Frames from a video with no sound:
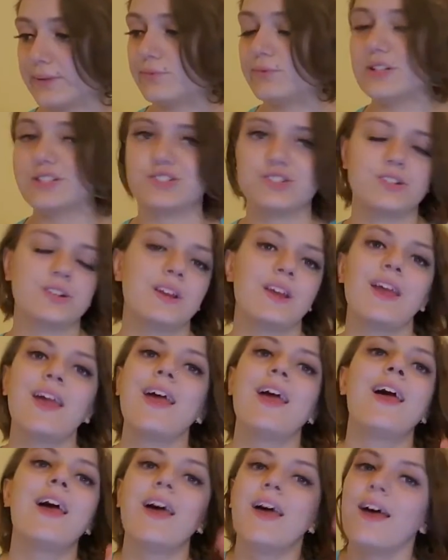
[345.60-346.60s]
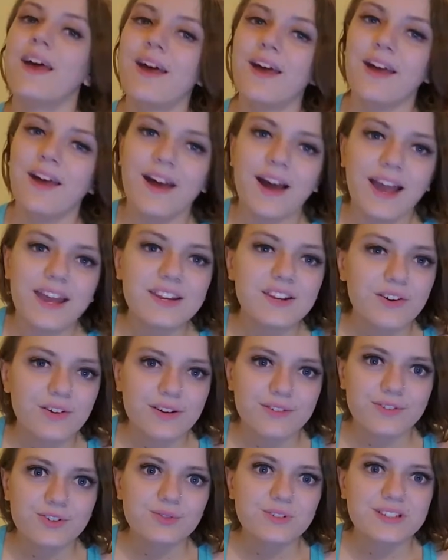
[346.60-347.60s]
Which, I know
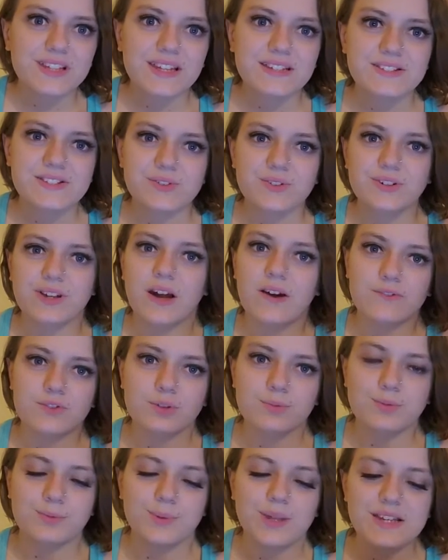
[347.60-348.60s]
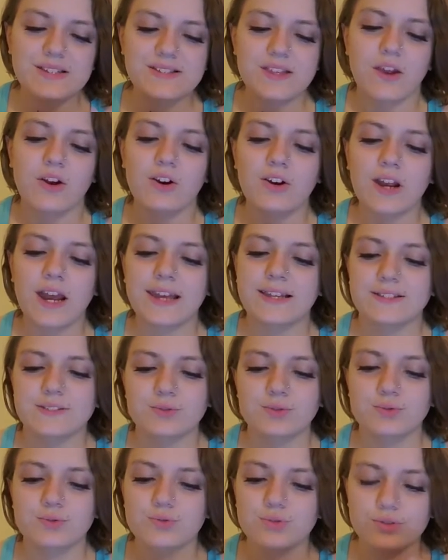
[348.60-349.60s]
everyone gets so uncomfortable because they are high
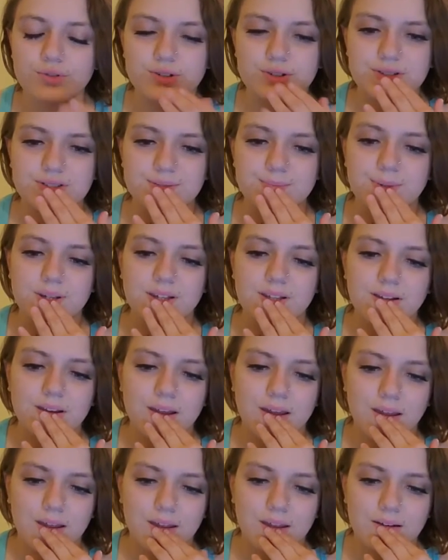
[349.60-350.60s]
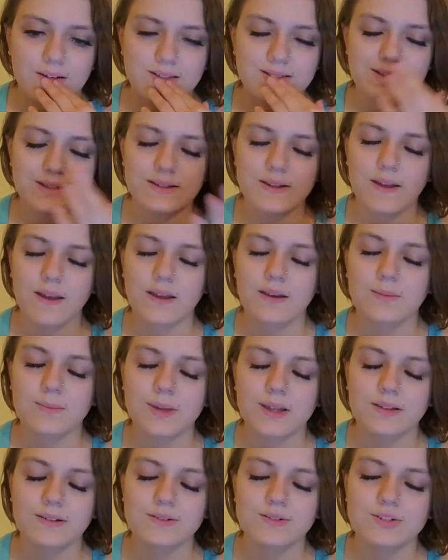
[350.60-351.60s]
school girls, but it's an
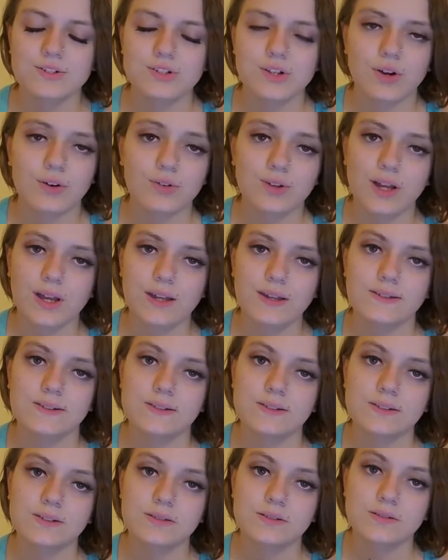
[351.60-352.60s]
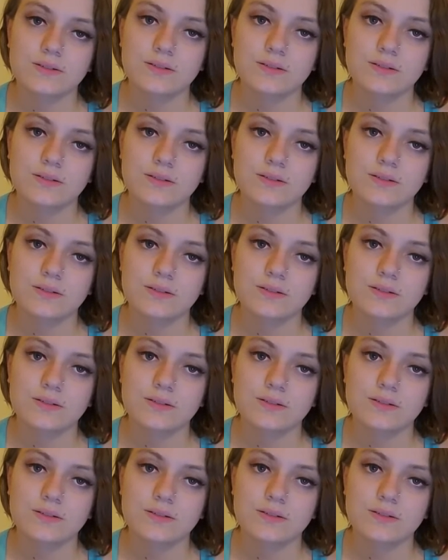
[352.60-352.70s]
animated show, guys.